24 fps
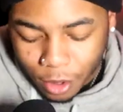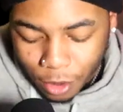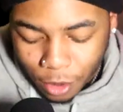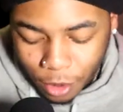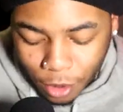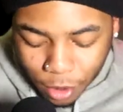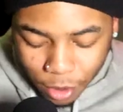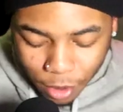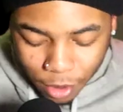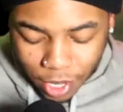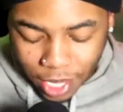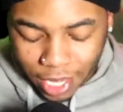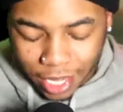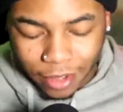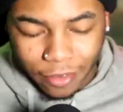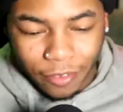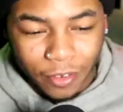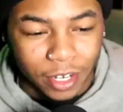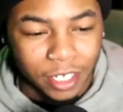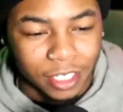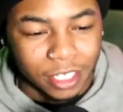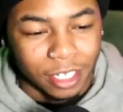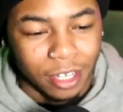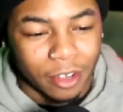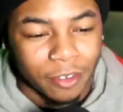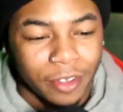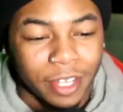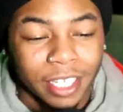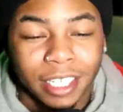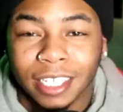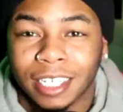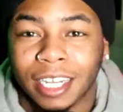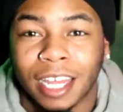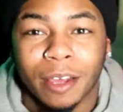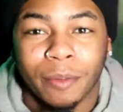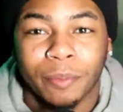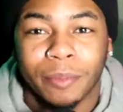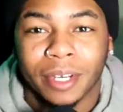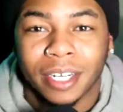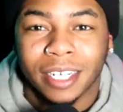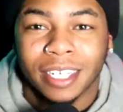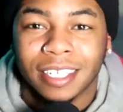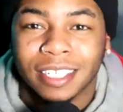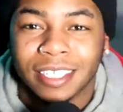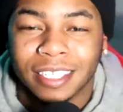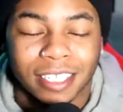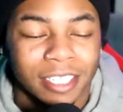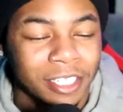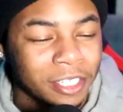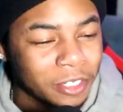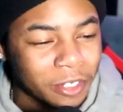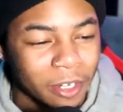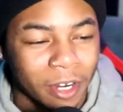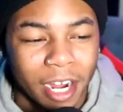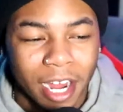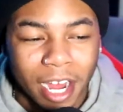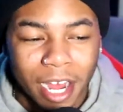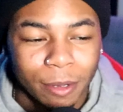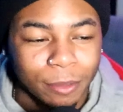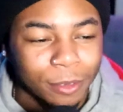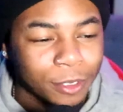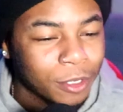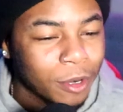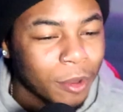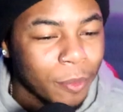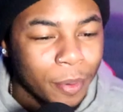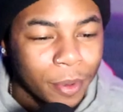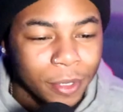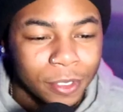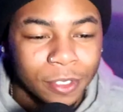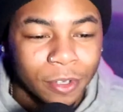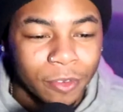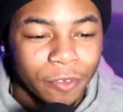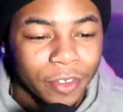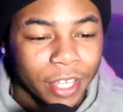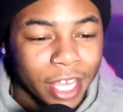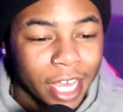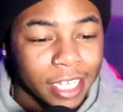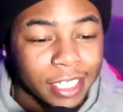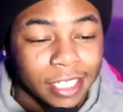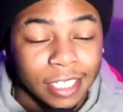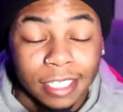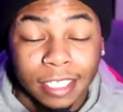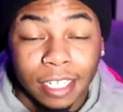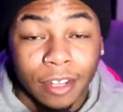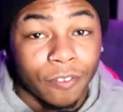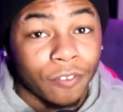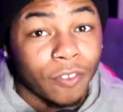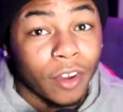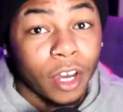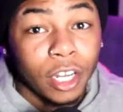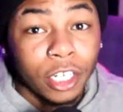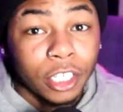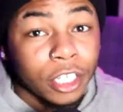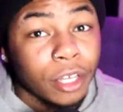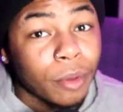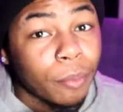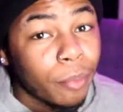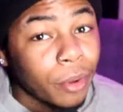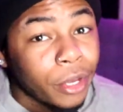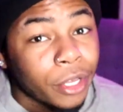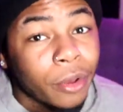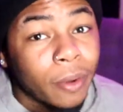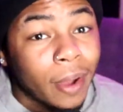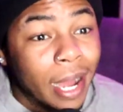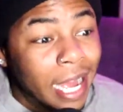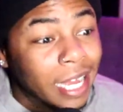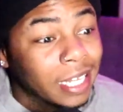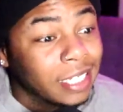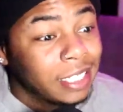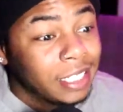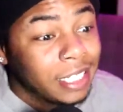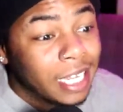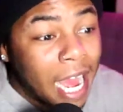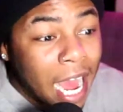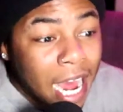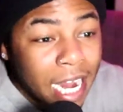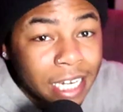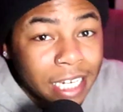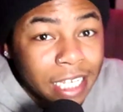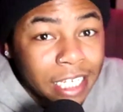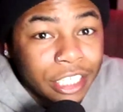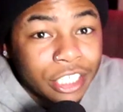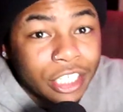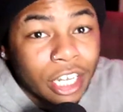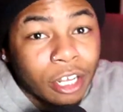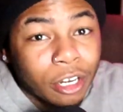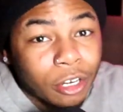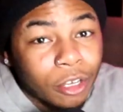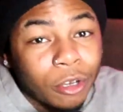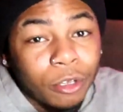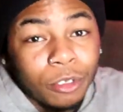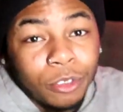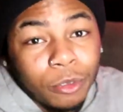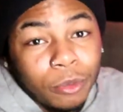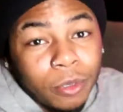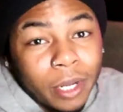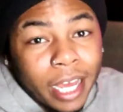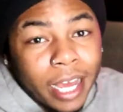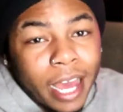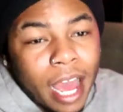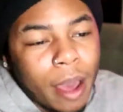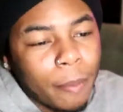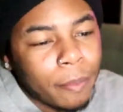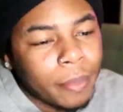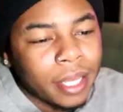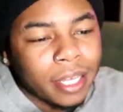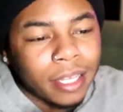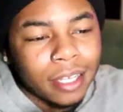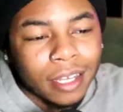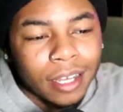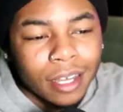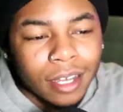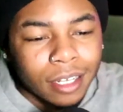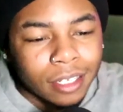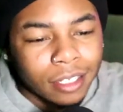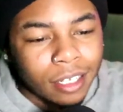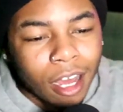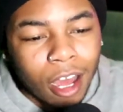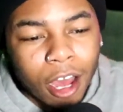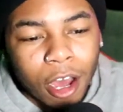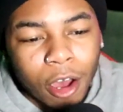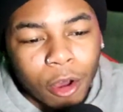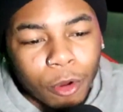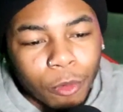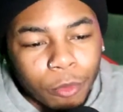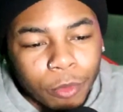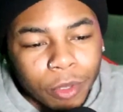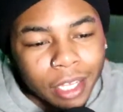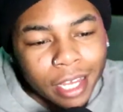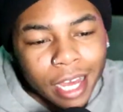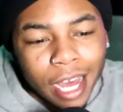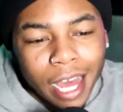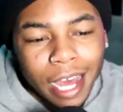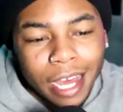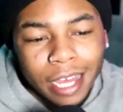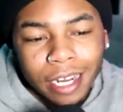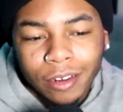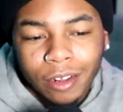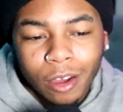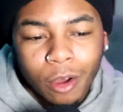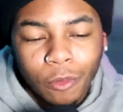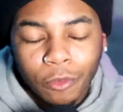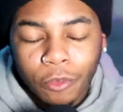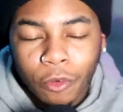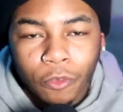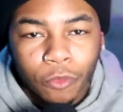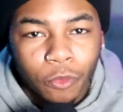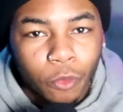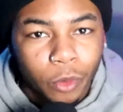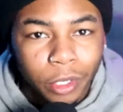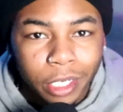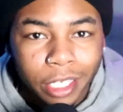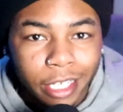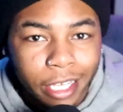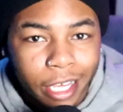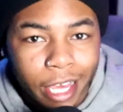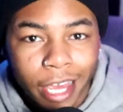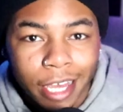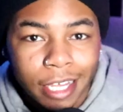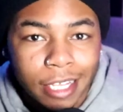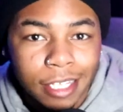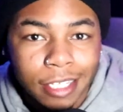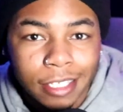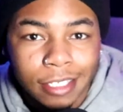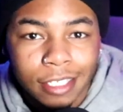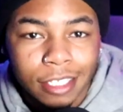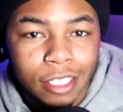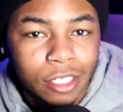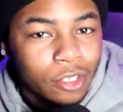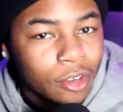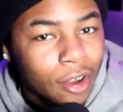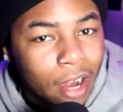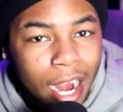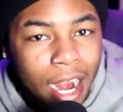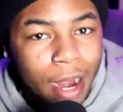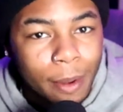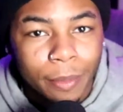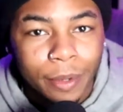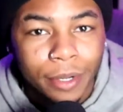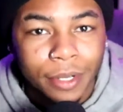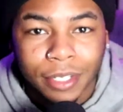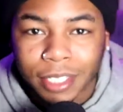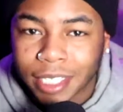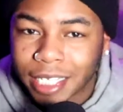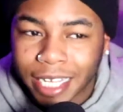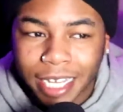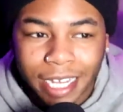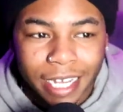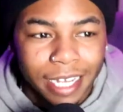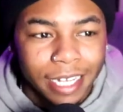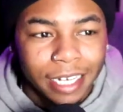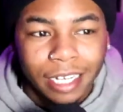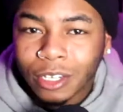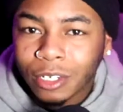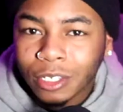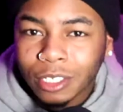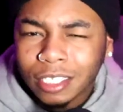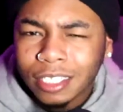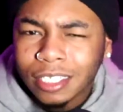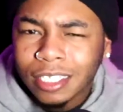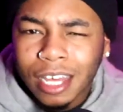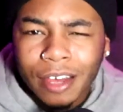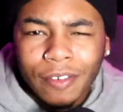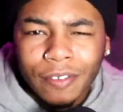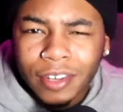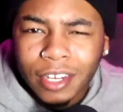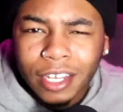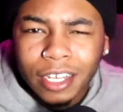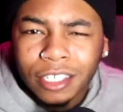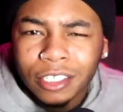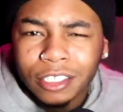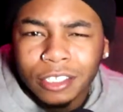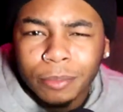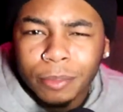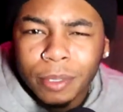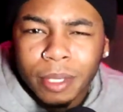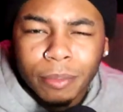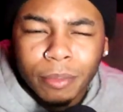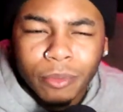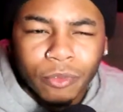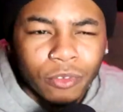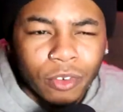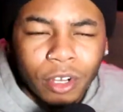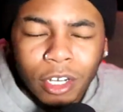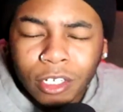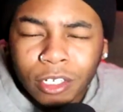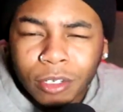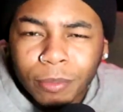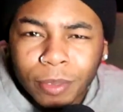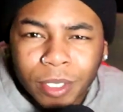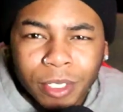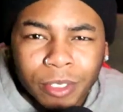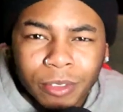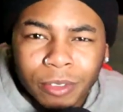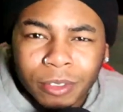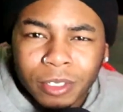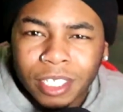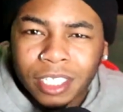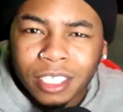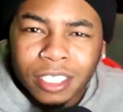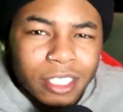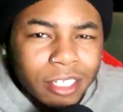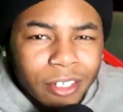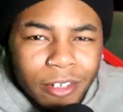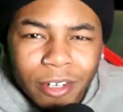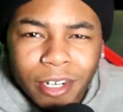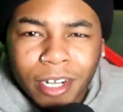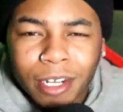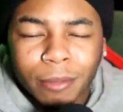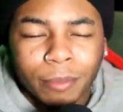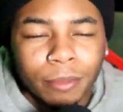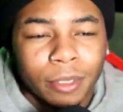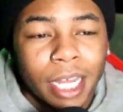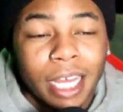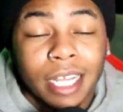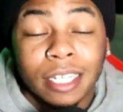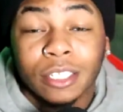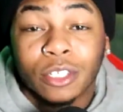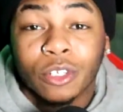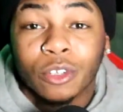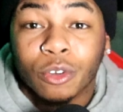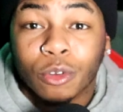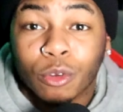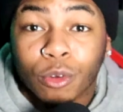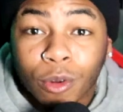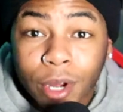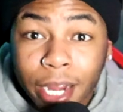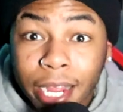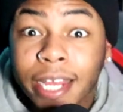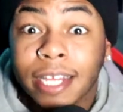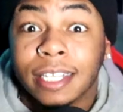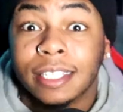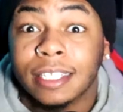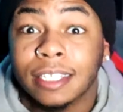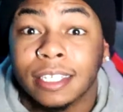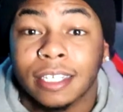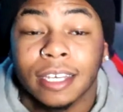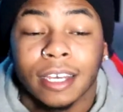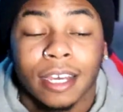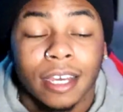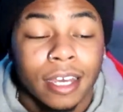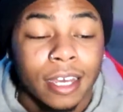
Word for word: Whew. First off, hit the like button, subscribe, turn on post notifications. Look, follow your boy on IG. I need y'all to go do that. I mean, dog, we got over 40k subscribers and only 700 people follow me on Instagram. That's crazy.